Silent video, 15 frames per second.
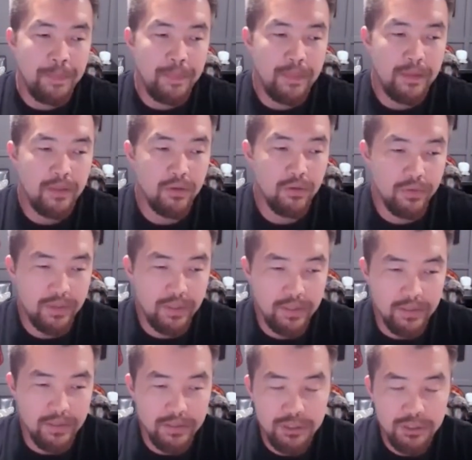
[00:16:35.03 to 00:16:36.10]
you know
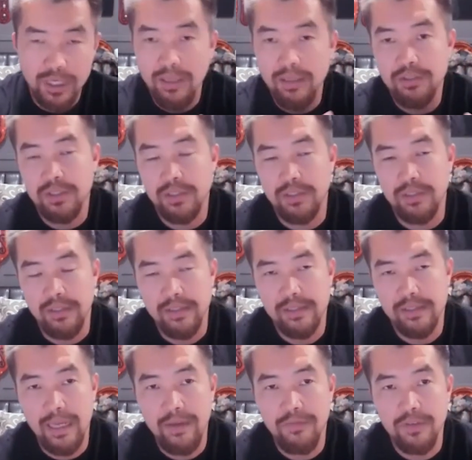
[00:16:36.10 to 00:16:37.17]
the the challenges in the
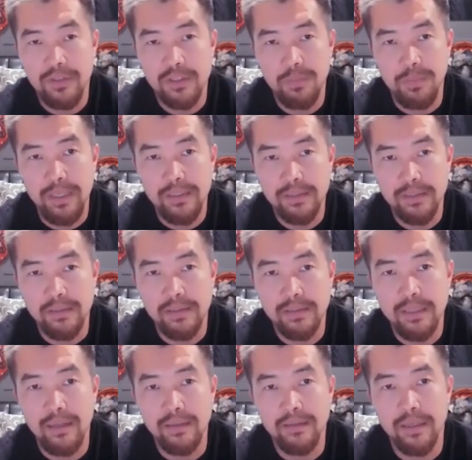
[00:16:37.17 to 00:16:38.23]
staffing space and
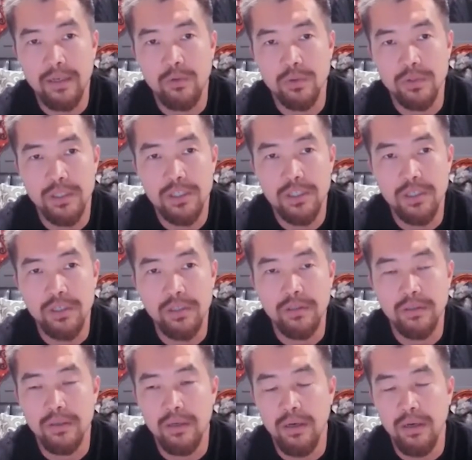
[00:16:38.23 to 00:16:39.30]
talent acquisition,
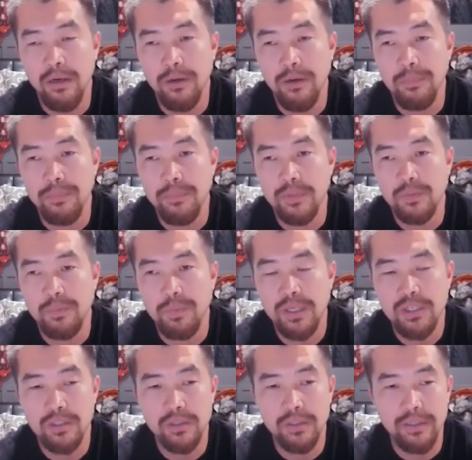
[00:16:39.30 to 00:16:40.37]
um,
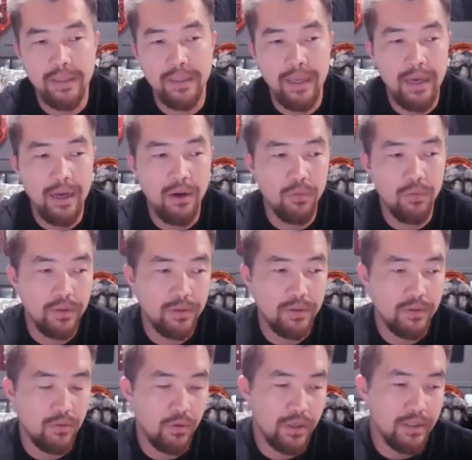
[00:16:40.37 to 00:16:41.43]
especially now with
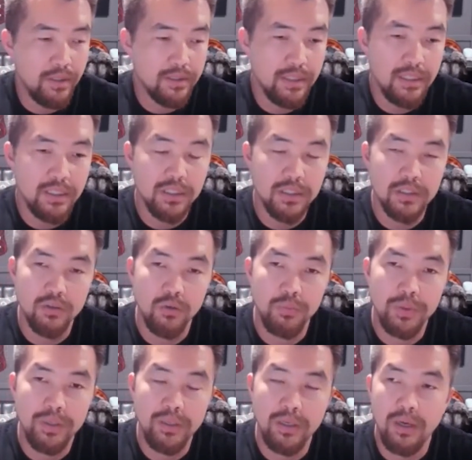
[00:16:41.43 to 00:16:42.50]
organizations
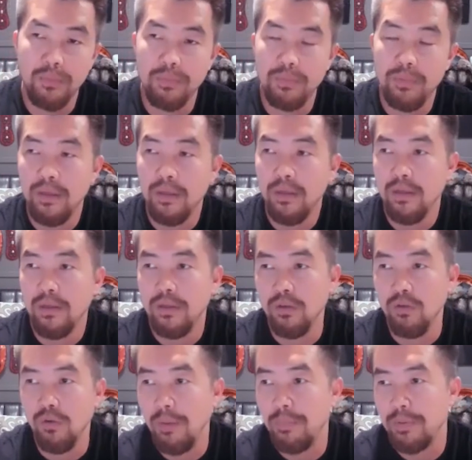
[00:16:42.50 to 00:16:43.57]
opening up you know
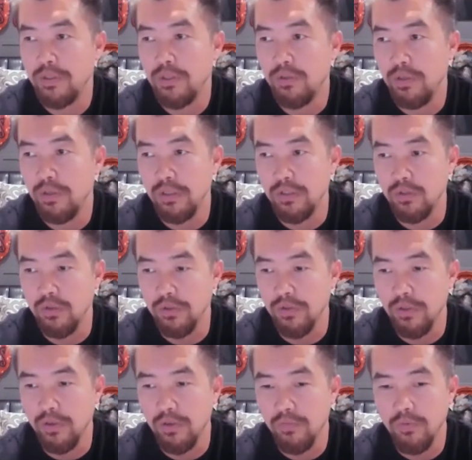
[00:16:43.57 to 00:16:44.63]
opportunities on
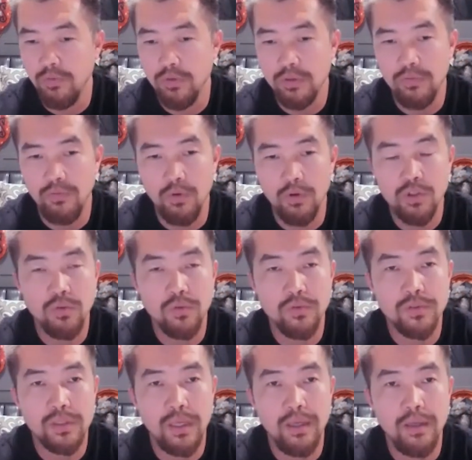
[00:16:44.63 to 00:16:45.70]
a fully virtual
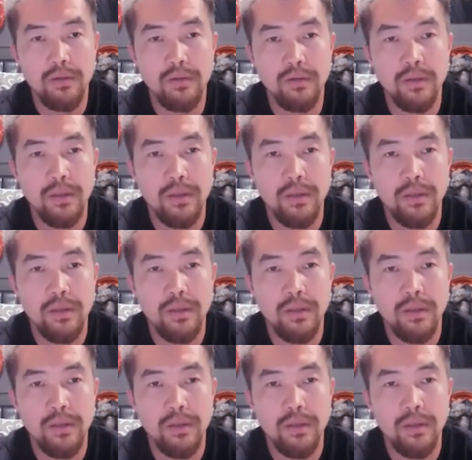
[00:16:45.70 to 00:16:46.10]
scale.